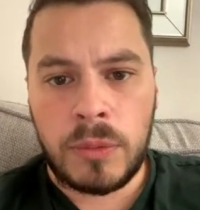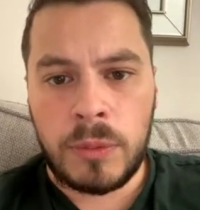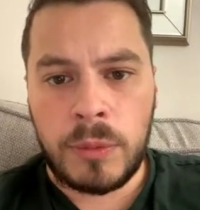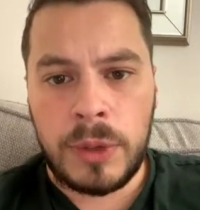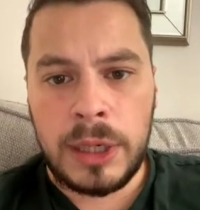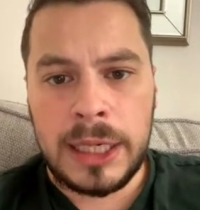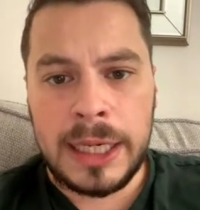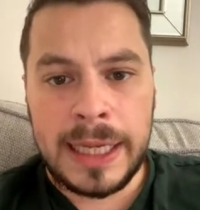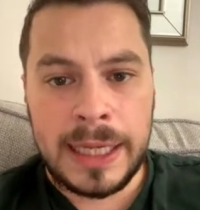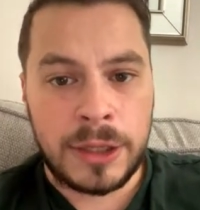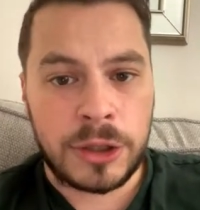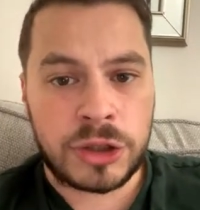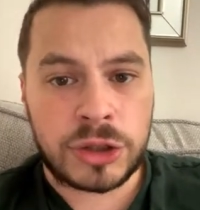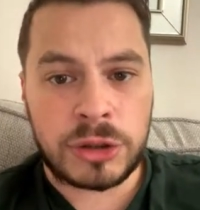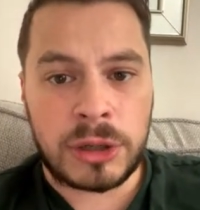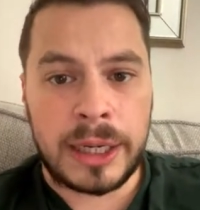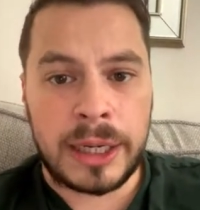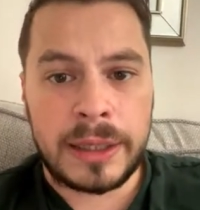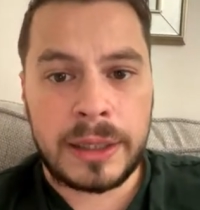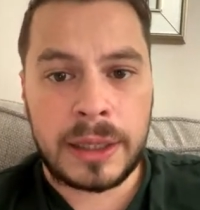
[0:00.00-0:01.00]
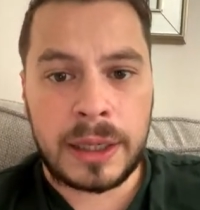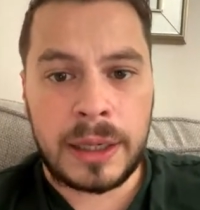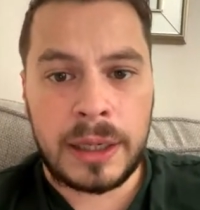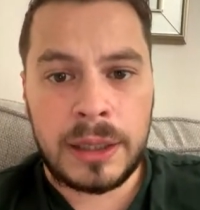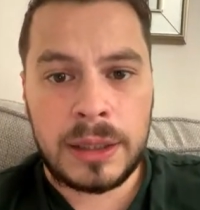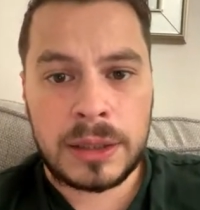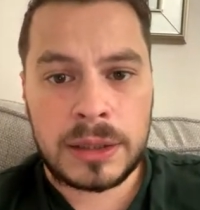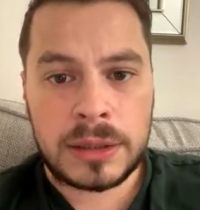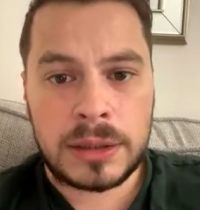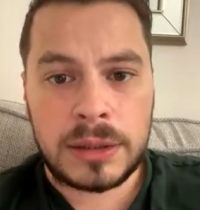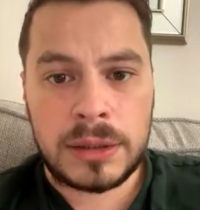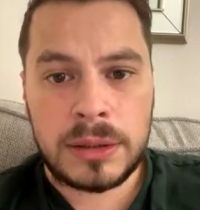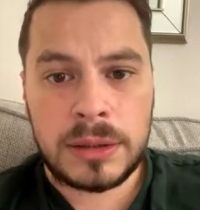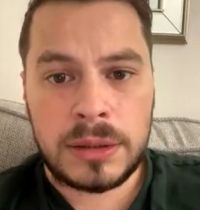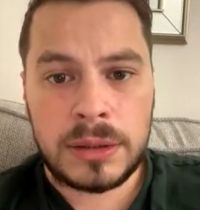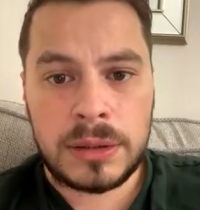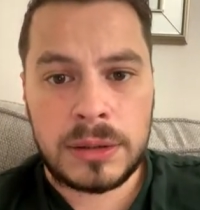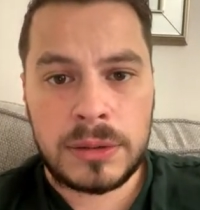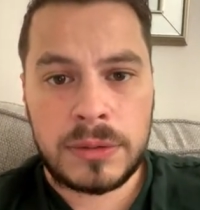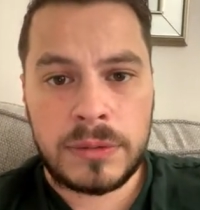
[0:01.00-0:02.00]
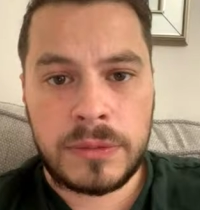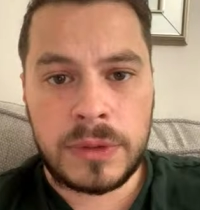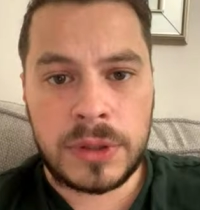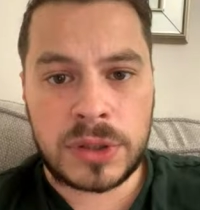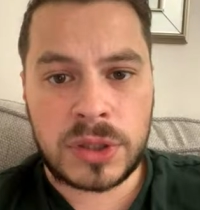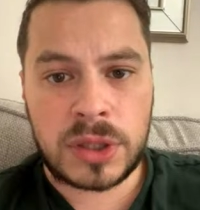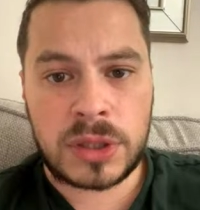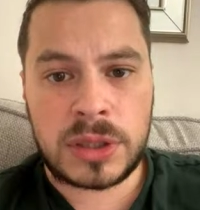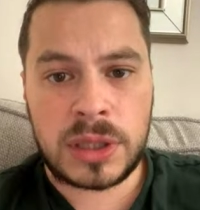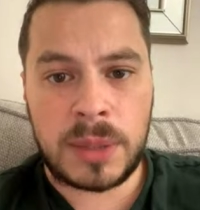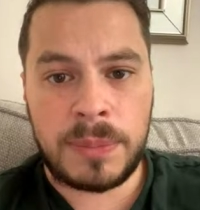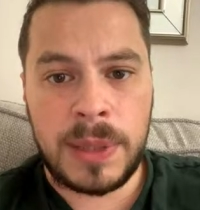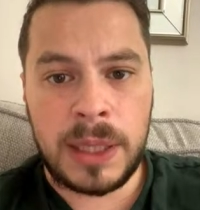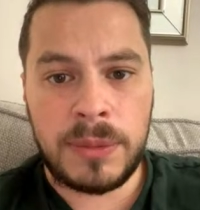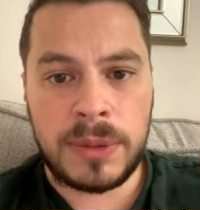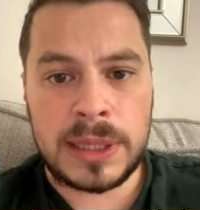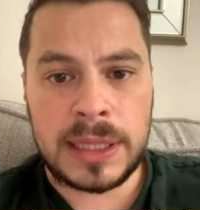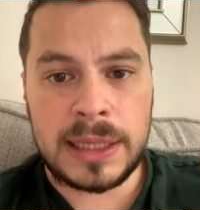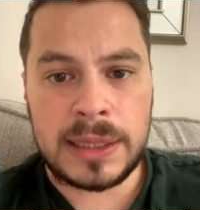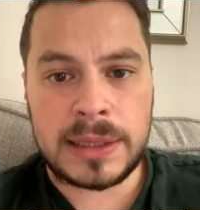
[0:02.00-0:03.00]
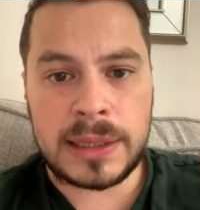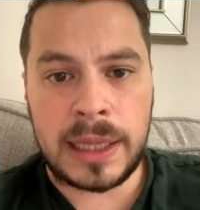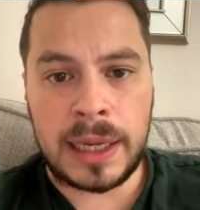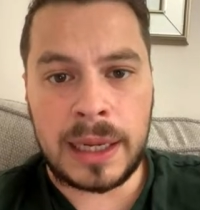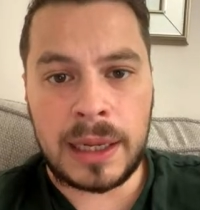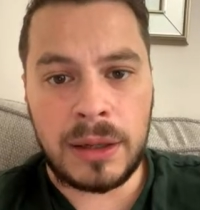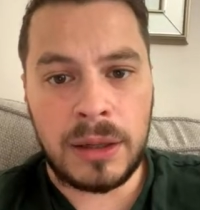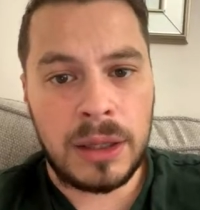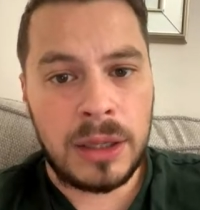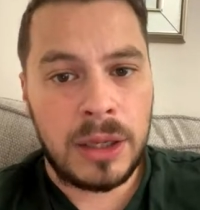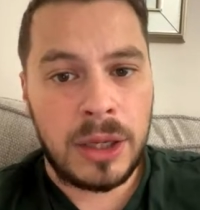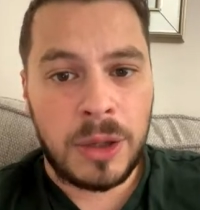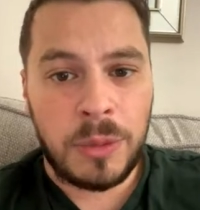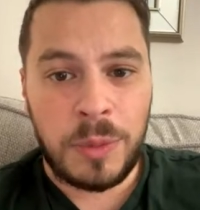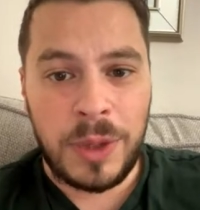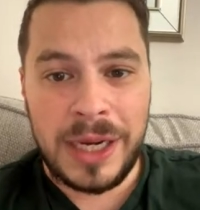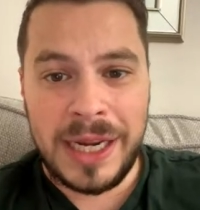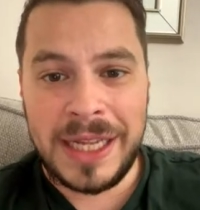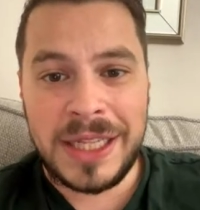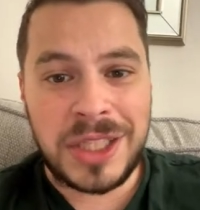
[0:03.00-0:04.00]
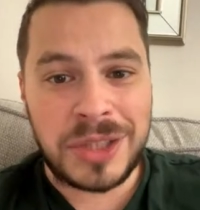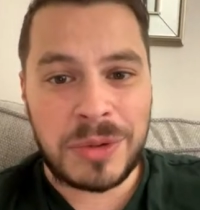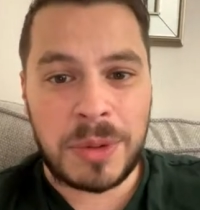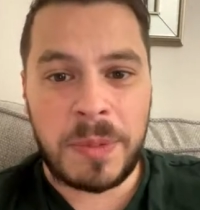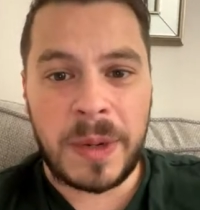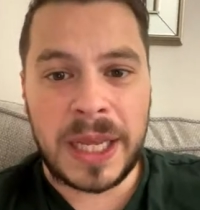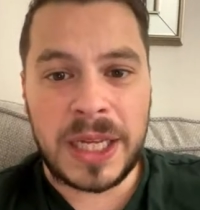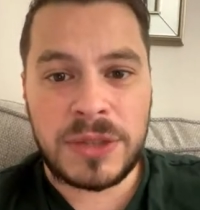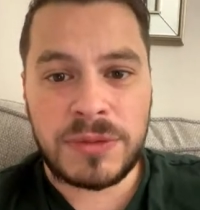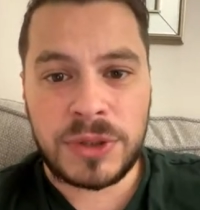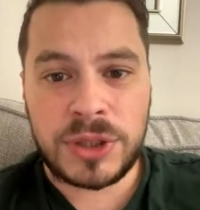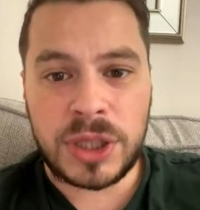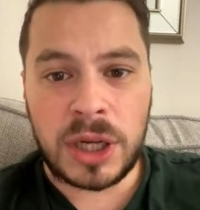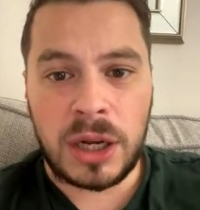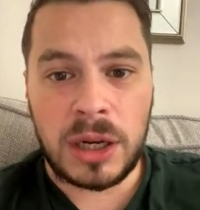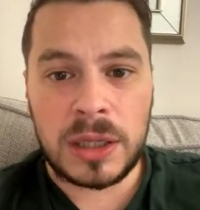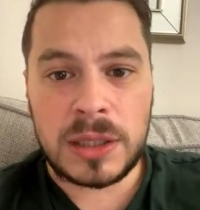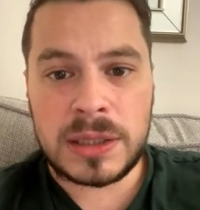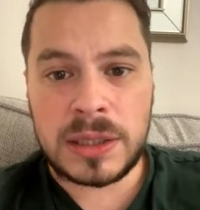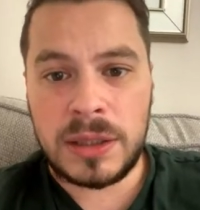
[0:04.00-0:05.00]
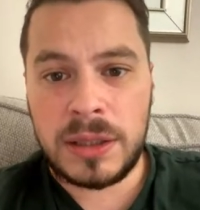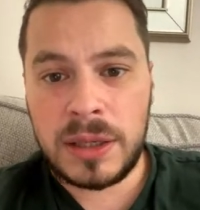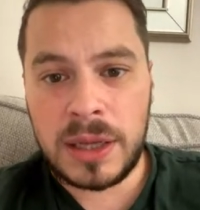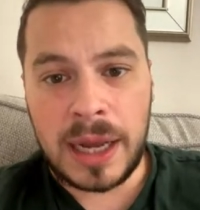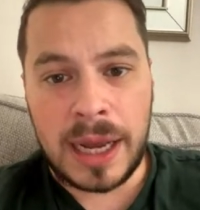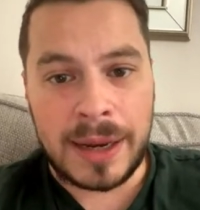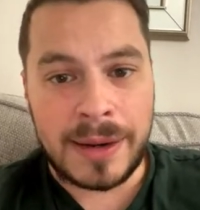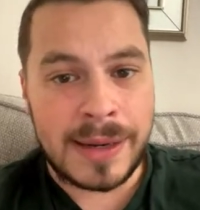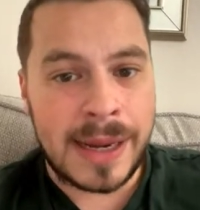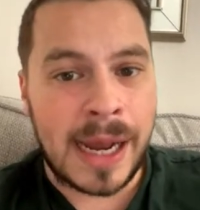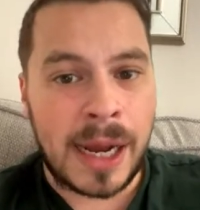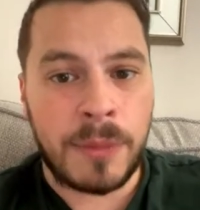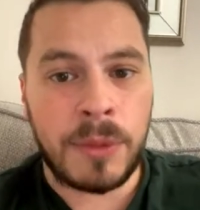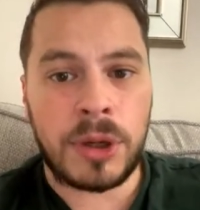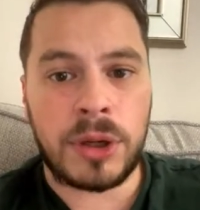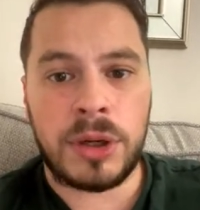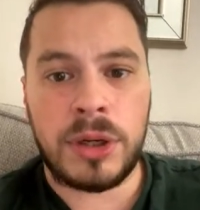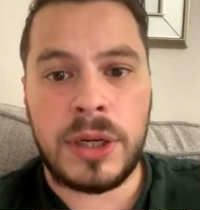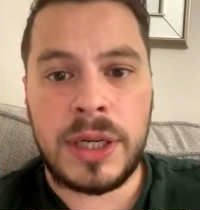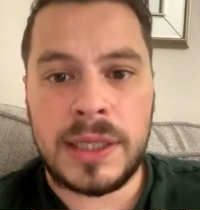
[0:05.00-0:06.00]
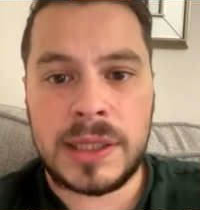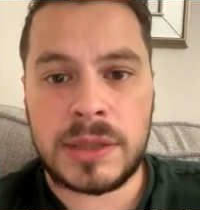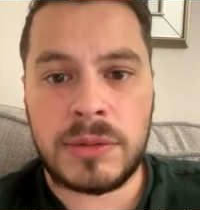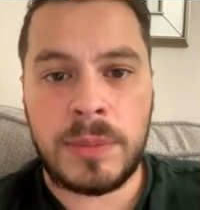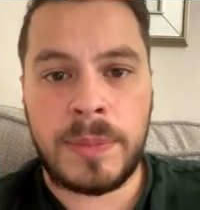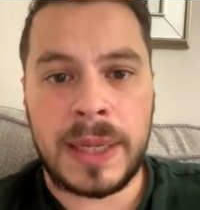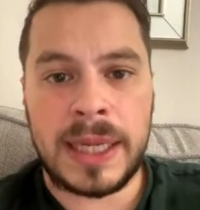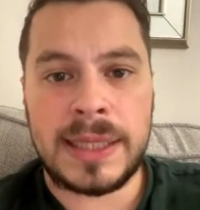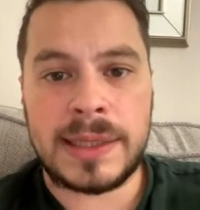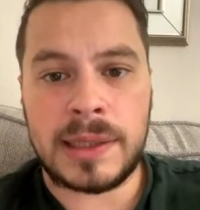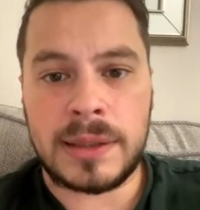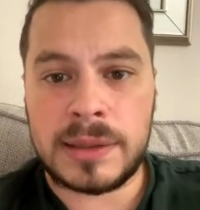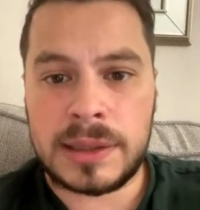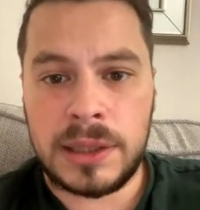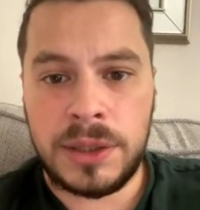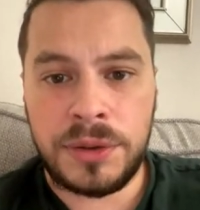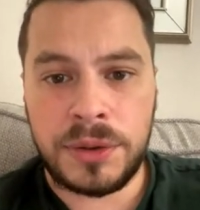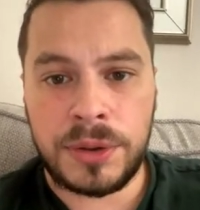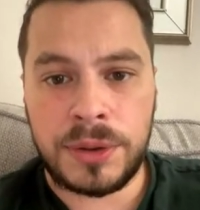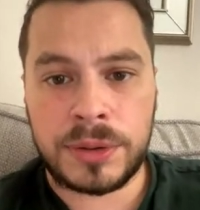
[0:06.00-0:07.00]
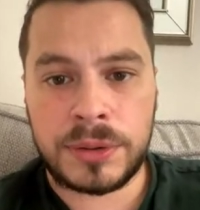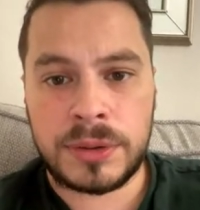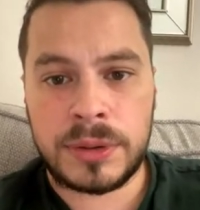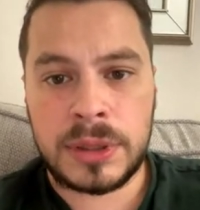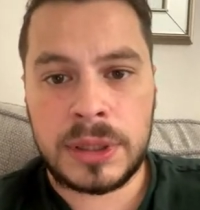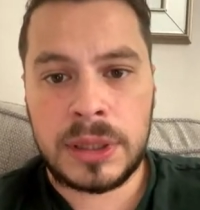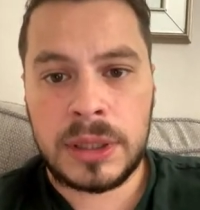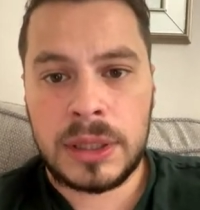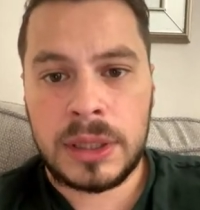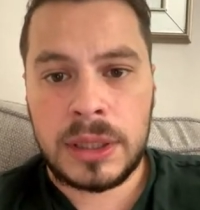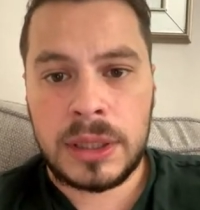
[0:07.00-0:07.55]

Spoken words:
We need a striker to compete with DCL. We need to replace Richarlison. And now we're going to need to replace Anthony Gordon.